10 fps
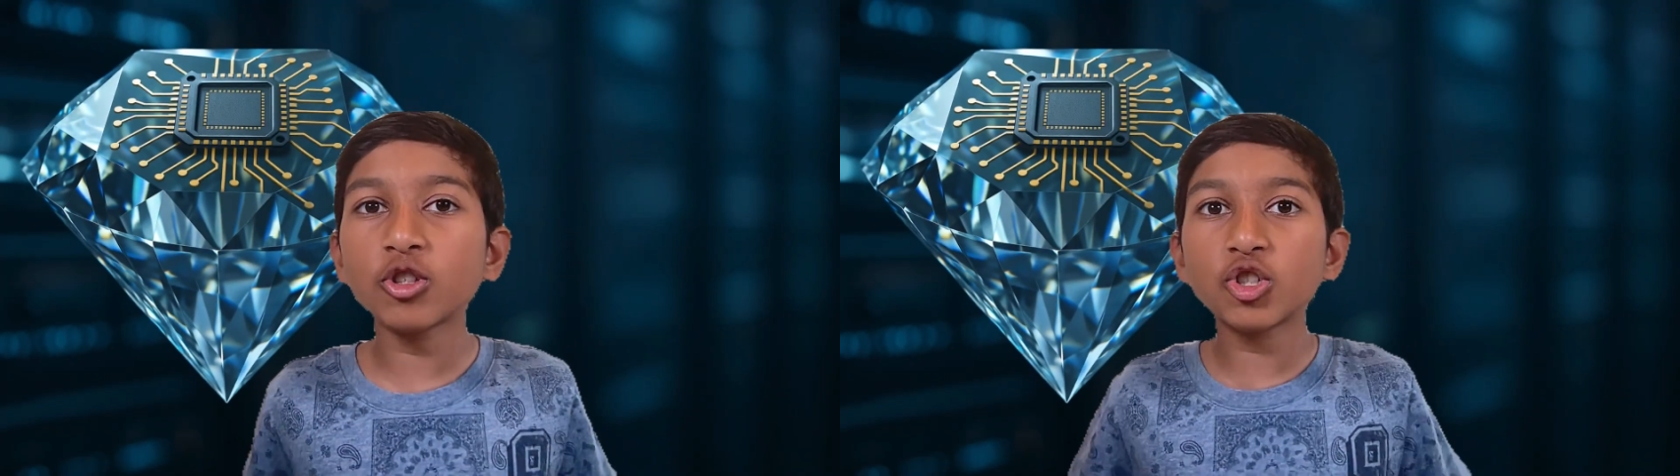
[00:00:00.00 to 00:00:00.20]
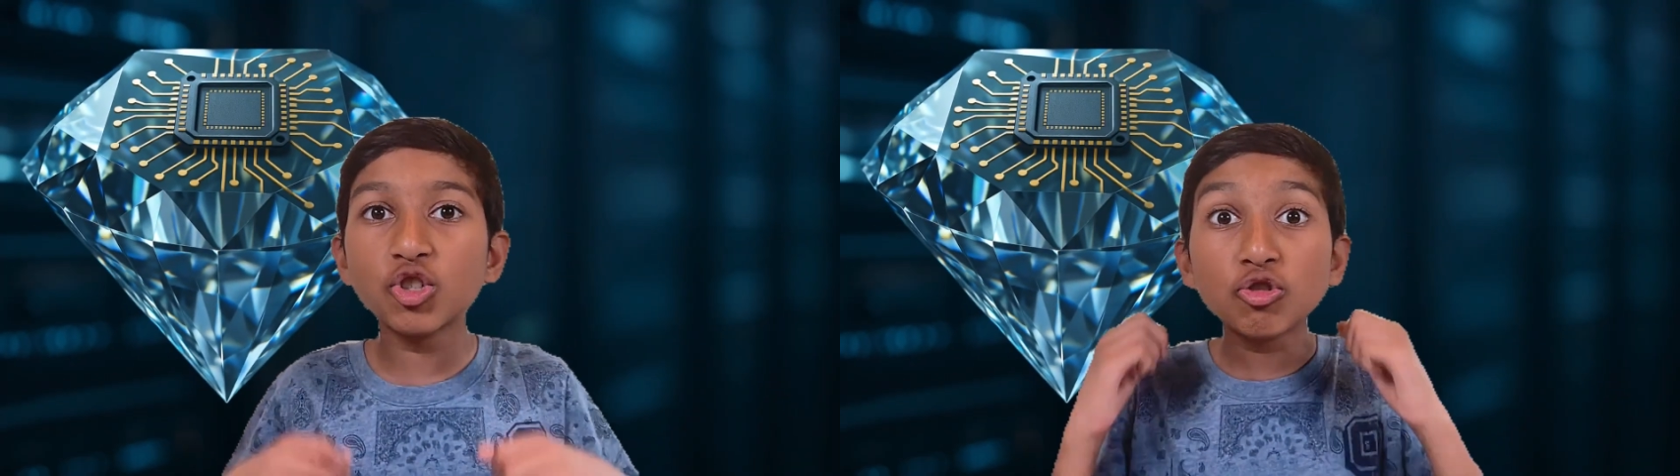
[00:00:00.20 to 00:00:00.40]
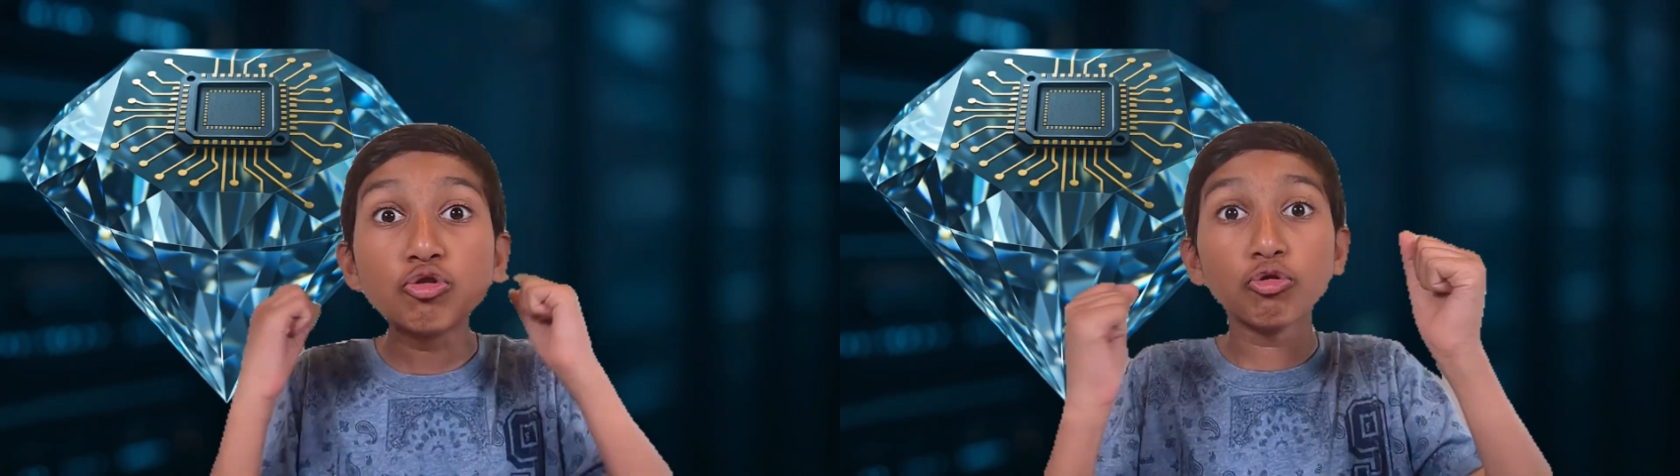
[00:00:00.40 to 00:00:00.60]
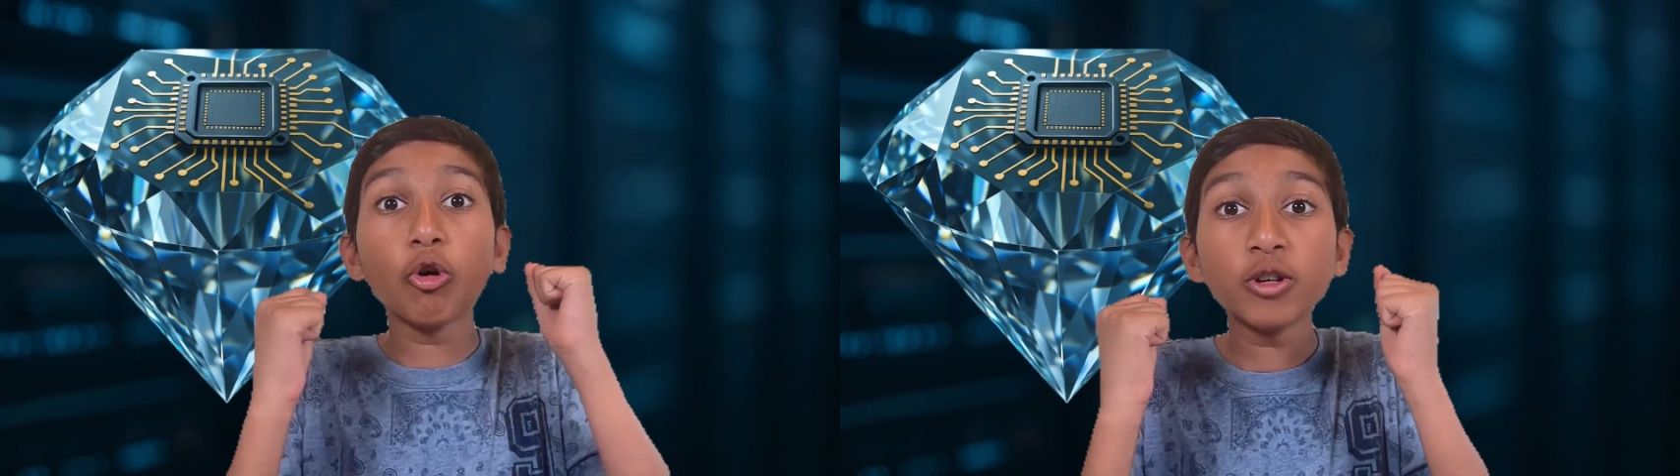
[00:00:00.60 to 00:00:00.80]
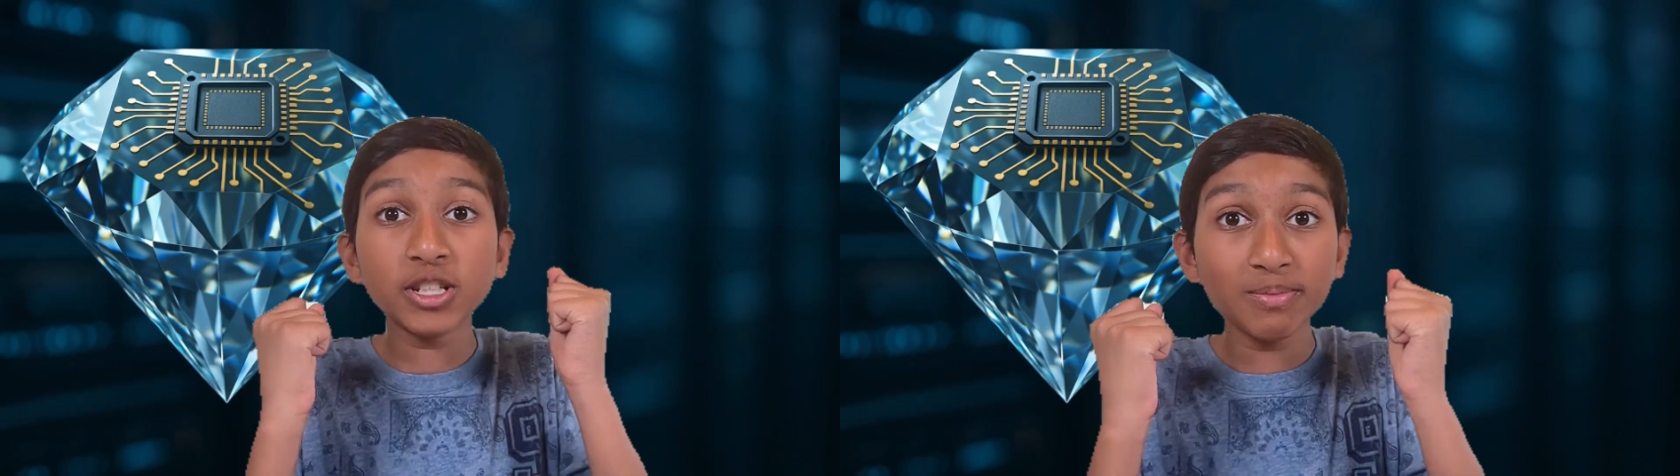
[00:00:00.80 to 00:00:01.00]

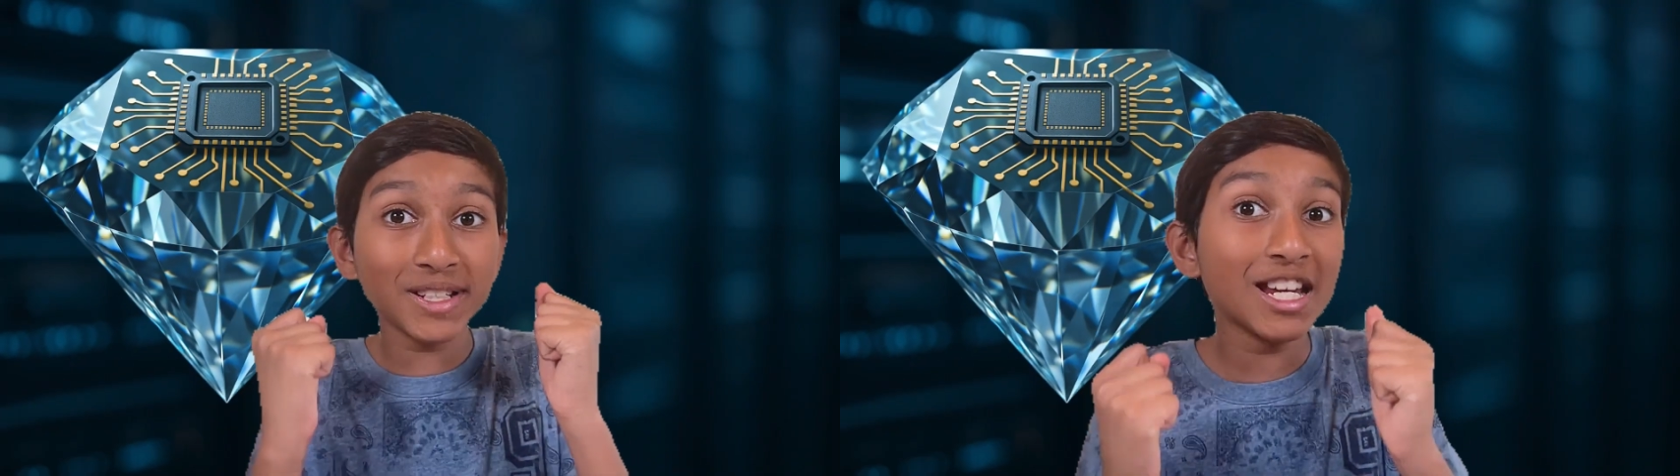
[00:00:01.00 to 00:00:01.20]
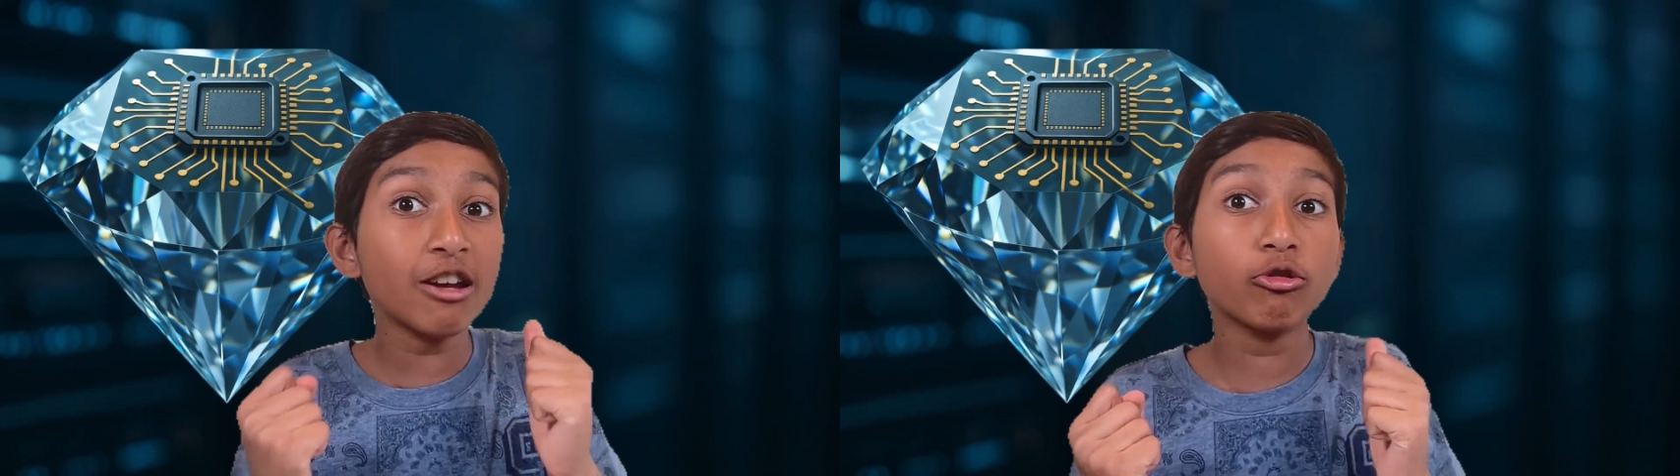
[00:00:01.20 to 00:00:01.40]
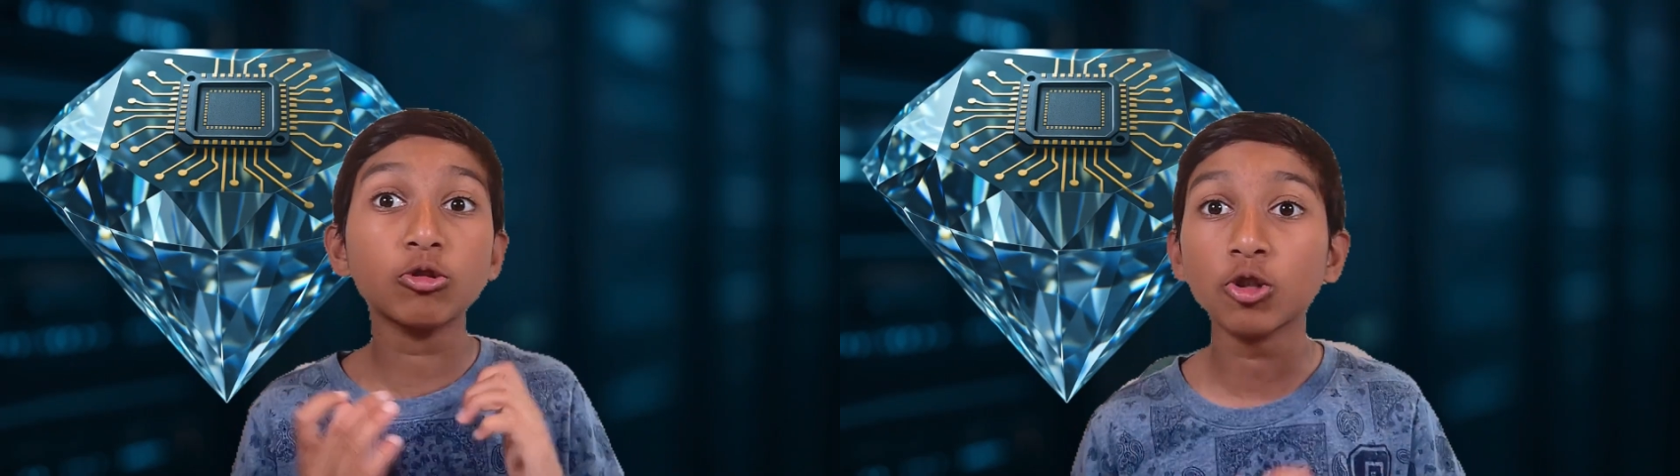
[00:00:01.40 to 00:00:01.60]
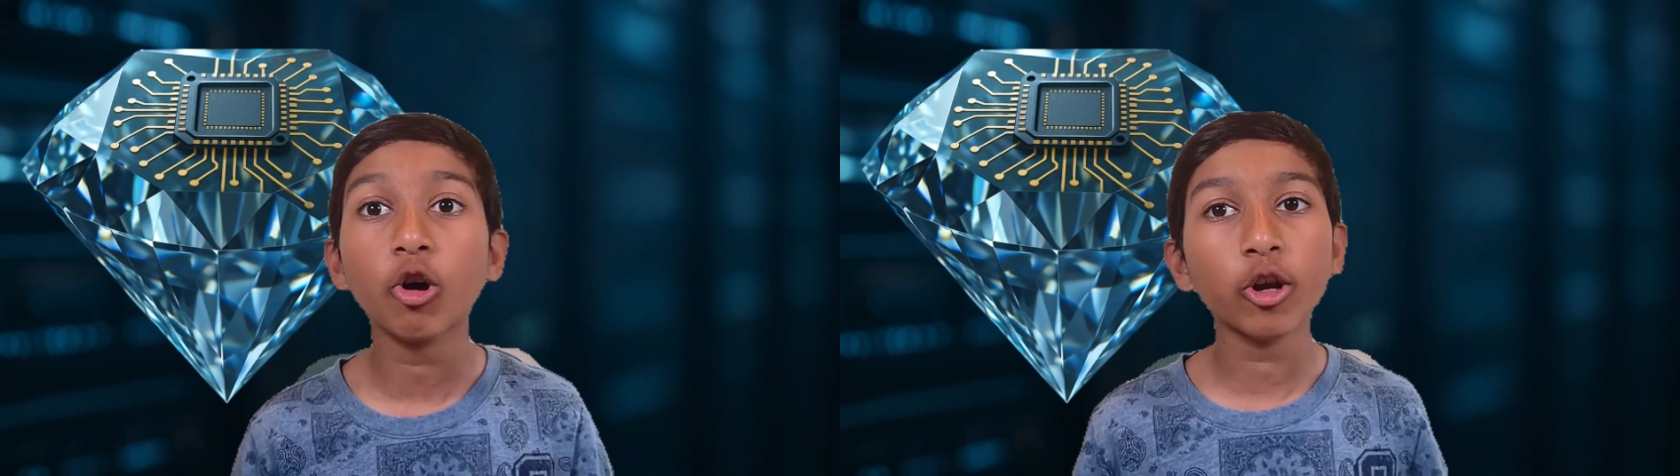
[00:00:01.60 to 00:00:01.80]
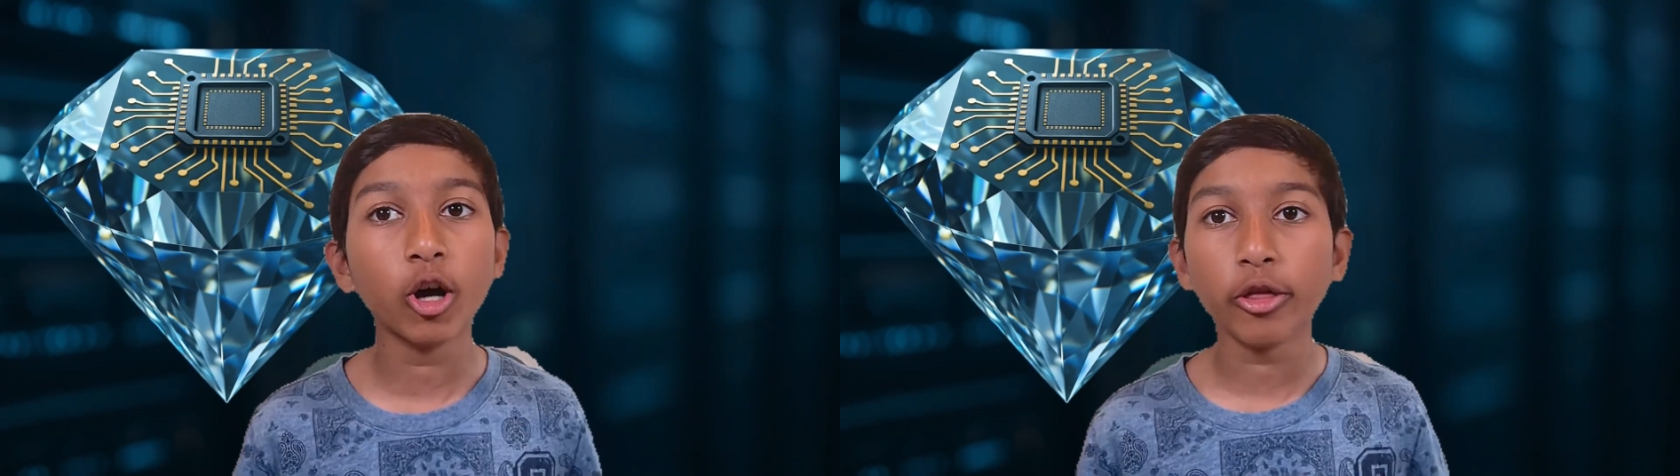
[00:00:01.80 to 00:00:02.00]
strongest materials
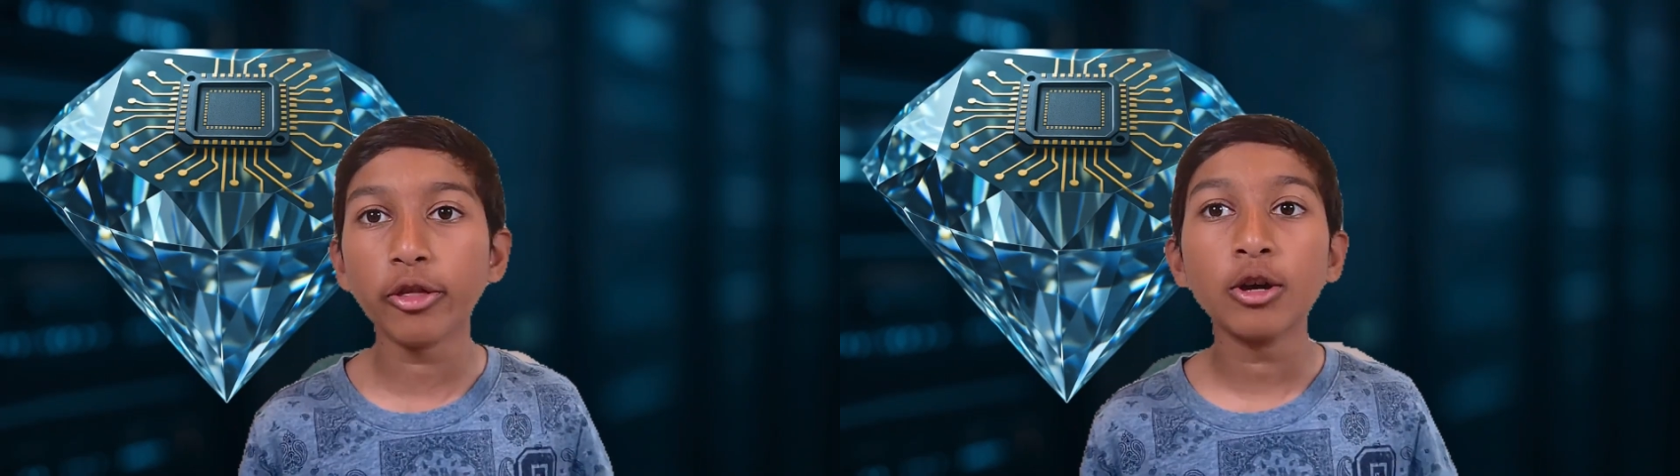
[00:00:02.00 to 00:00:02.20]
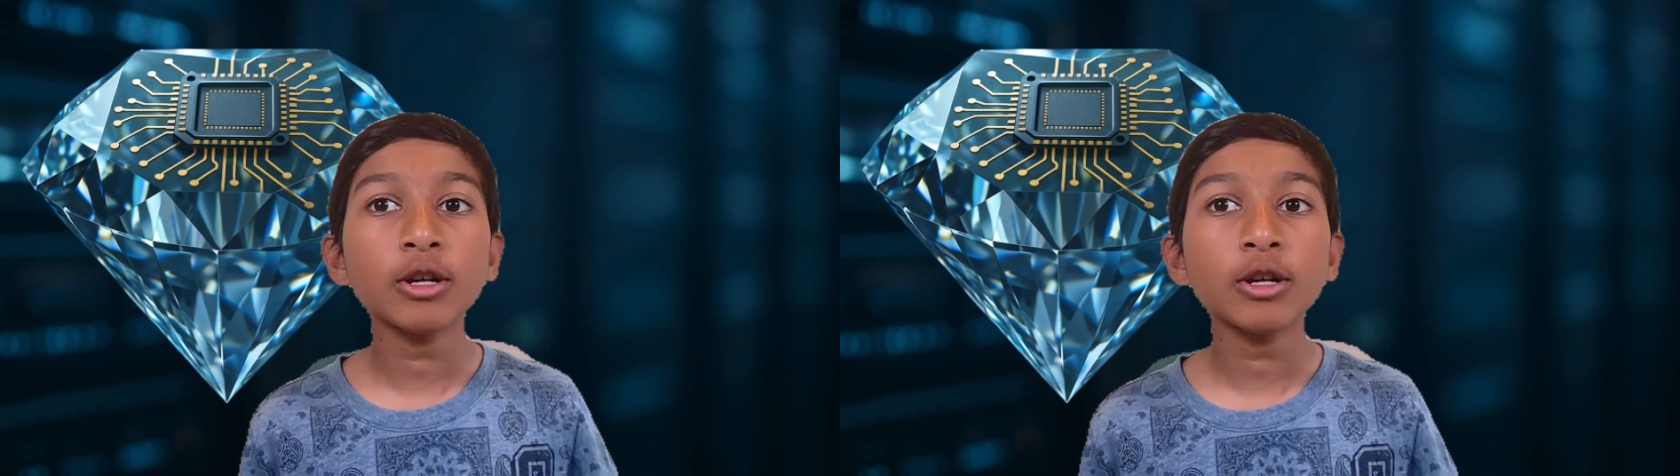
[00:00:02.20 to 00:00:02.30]
on earth.